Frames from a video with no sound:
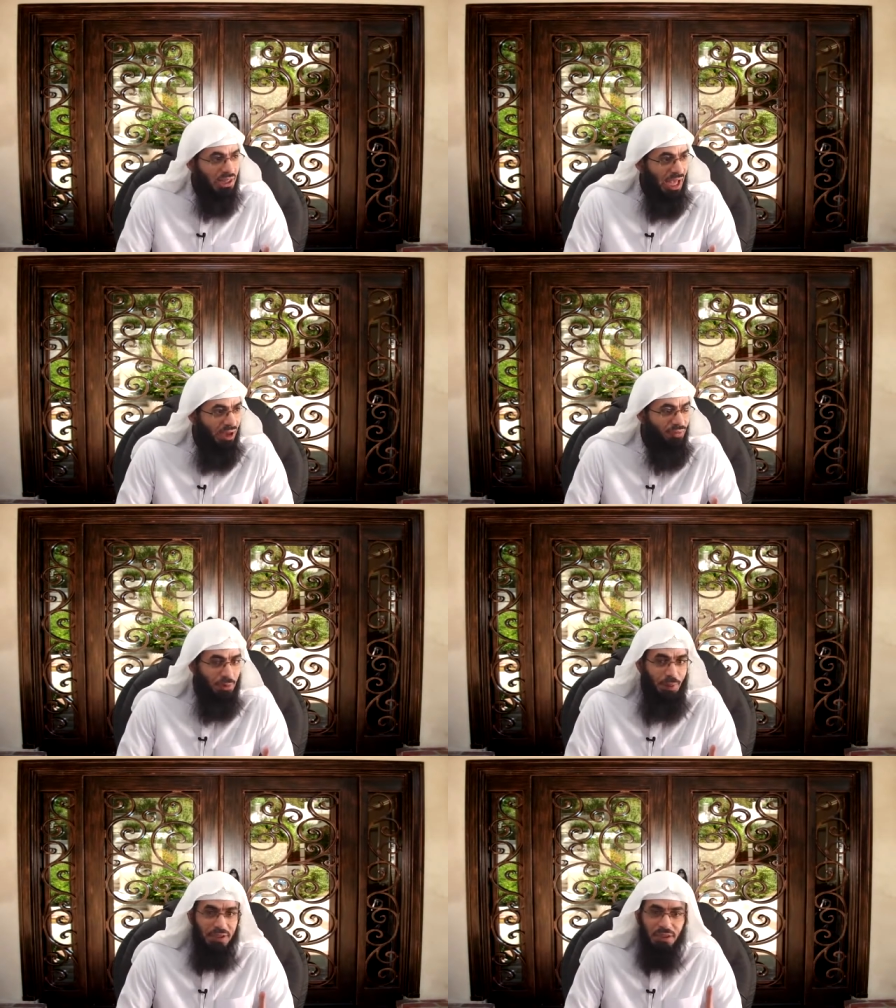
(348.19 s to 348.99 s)
They have
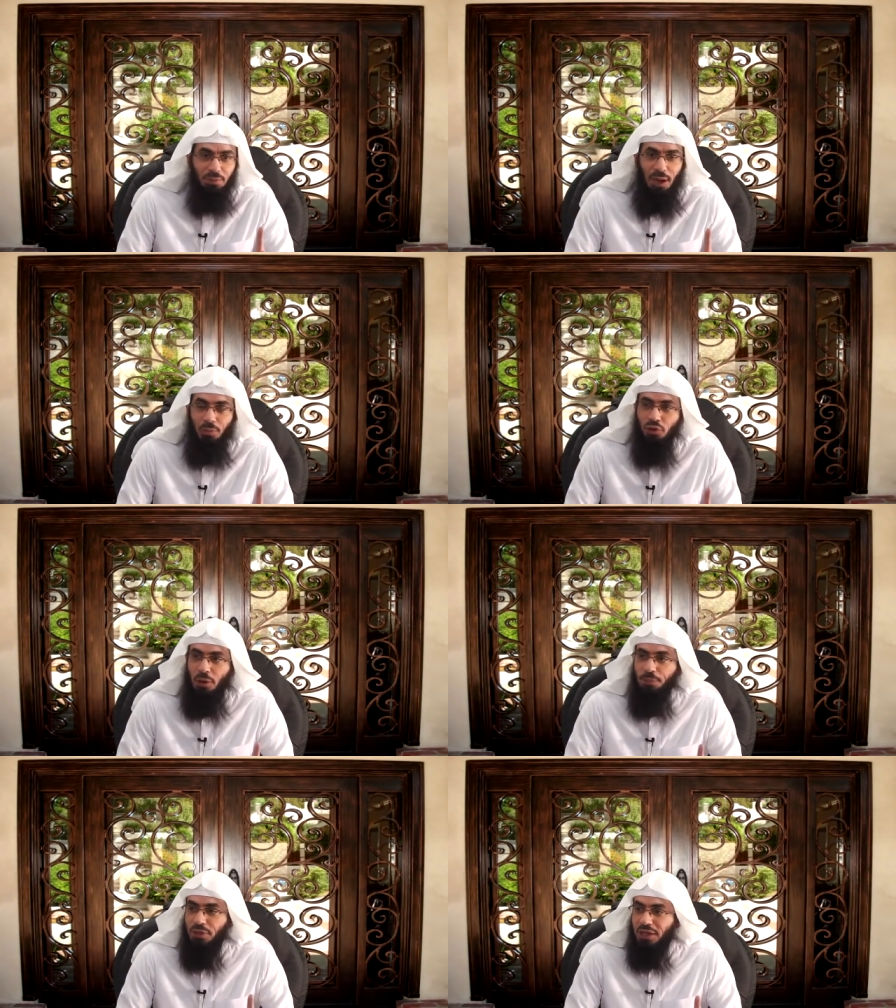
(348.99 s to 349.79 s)
al Bayt al Ma'mur
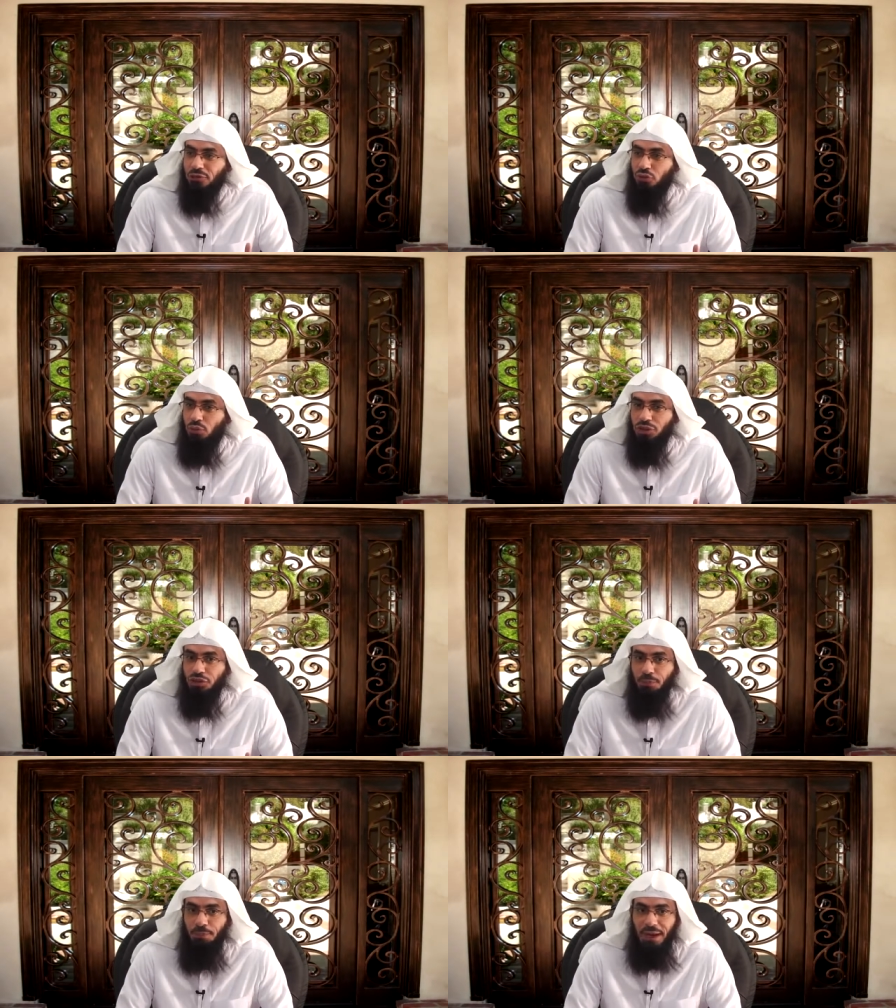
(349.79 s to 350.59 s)
up there to
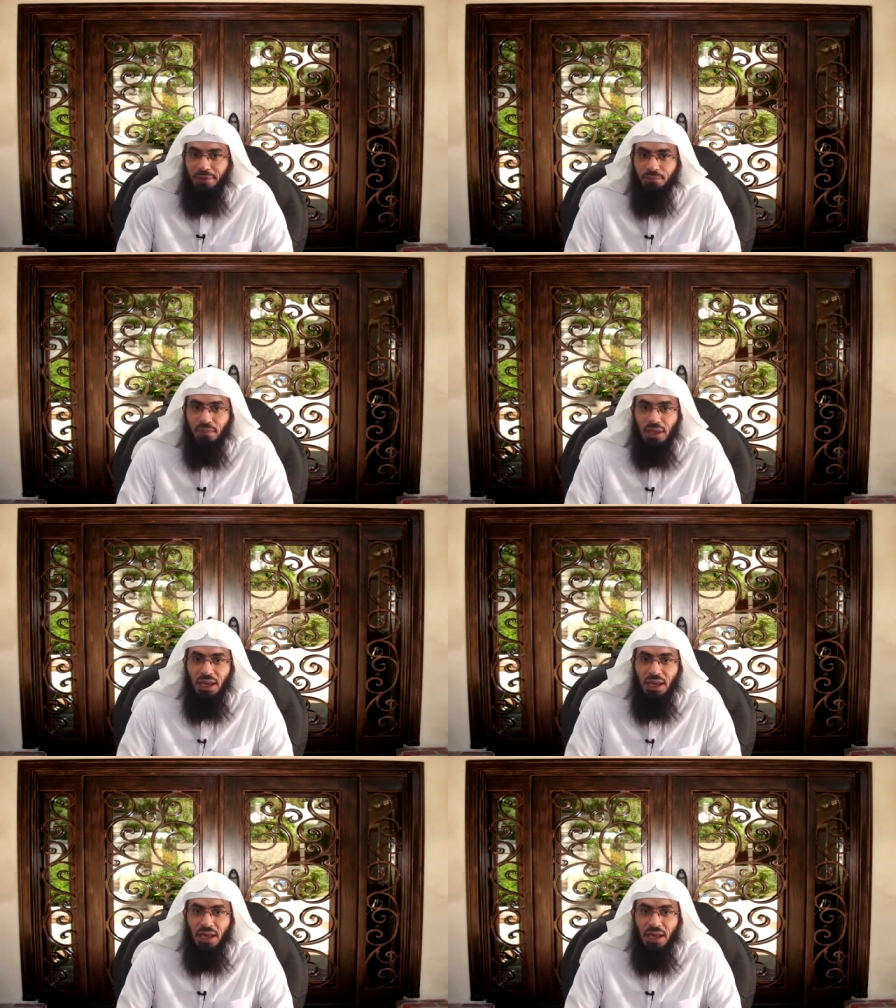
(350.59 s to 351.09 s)
worship by.